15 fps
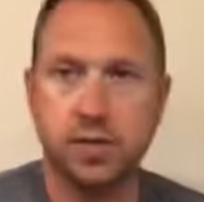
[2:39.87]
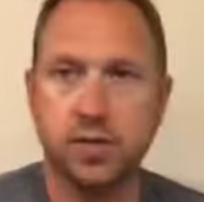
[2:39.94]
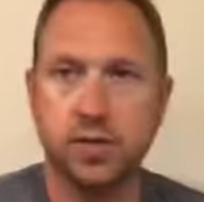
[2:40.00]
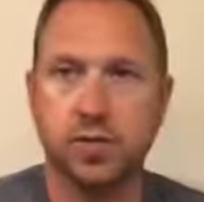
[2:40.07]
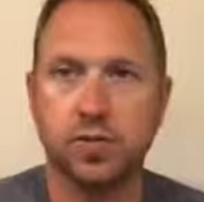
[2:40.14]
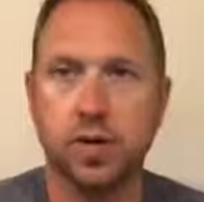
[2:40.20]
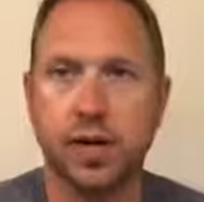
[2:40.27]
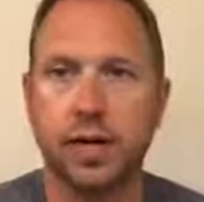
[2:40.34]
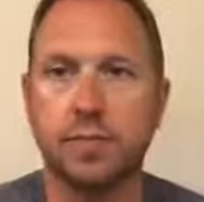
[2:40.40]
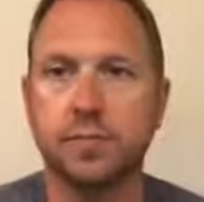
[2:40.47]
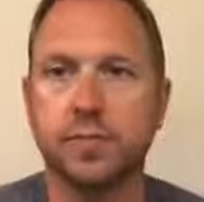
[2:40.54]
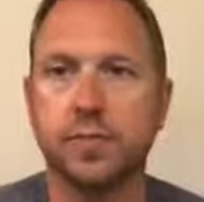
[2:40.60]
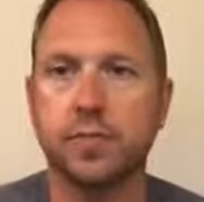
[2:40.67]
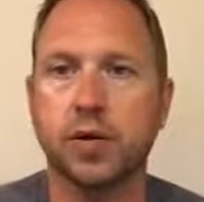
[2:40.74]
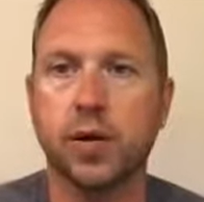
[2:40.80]
this is great.
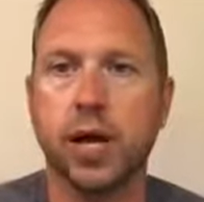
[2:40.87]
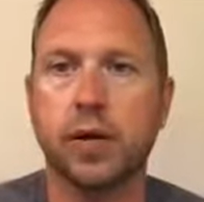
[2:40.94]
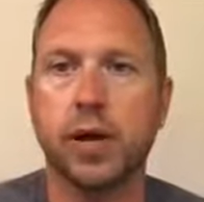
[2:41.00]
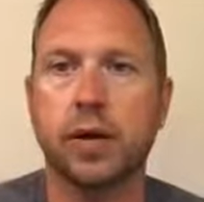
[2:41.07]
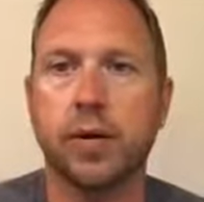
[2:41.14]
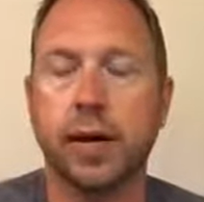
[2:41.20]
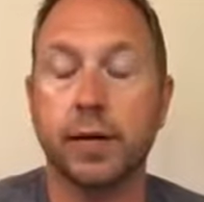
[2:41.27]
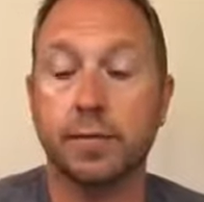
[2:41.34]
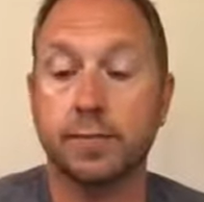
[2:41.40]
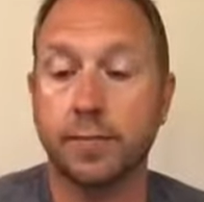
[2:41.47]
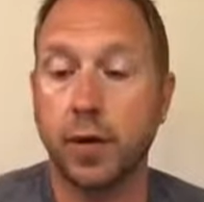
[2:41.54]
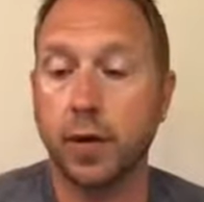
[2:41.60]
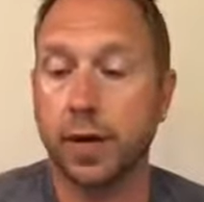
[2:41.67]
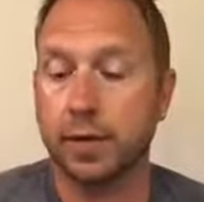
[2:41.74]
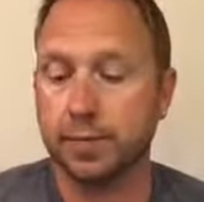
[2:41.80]
Great.
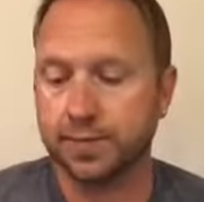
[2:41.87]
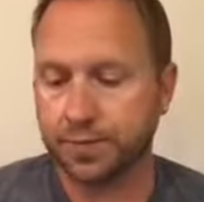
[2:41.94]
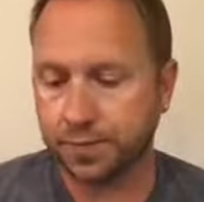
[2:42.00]
Okay.